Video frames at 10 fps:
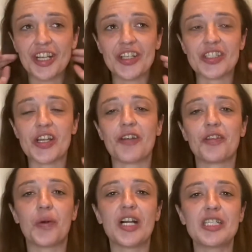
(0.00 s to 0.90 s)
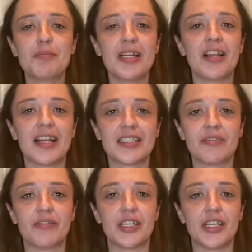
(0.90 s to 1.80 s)
So if you watched my last
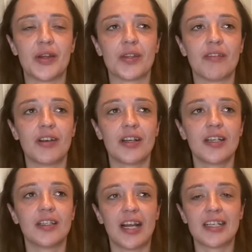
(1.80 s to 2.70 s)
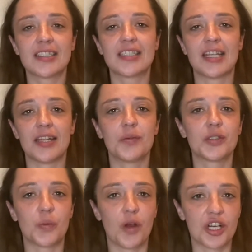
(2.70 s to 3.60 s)
video, the very last state was
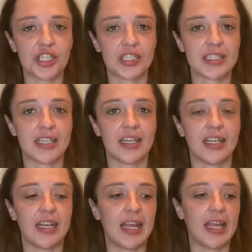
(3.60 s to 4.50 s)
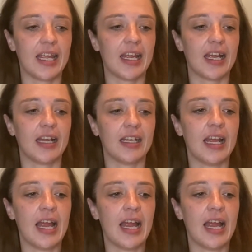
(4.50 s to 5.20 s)
Washington, and